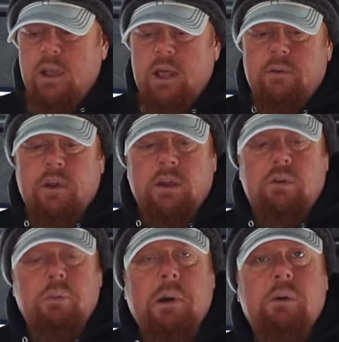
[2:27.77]
And I've got
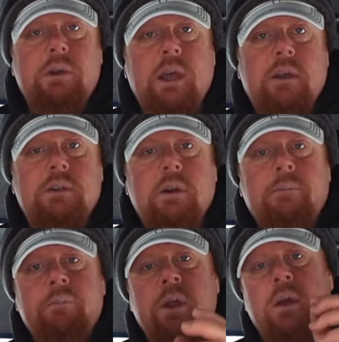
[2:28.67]
two pound test.
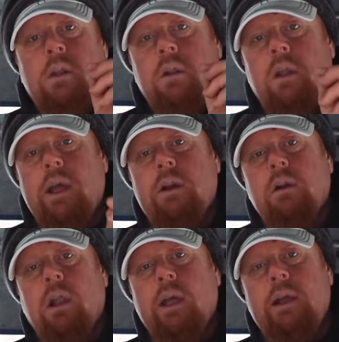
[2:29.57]
Lighter
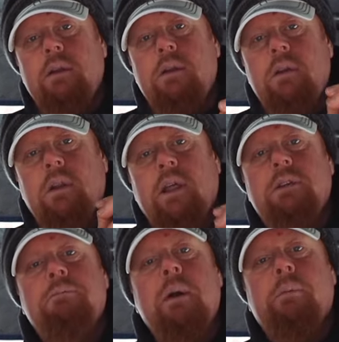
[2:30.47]
the line, the
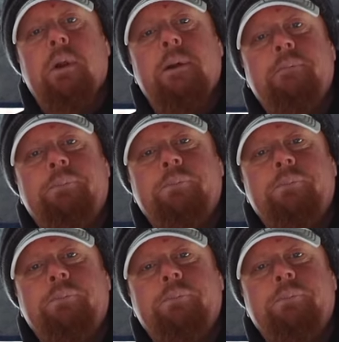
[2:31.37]
less memory.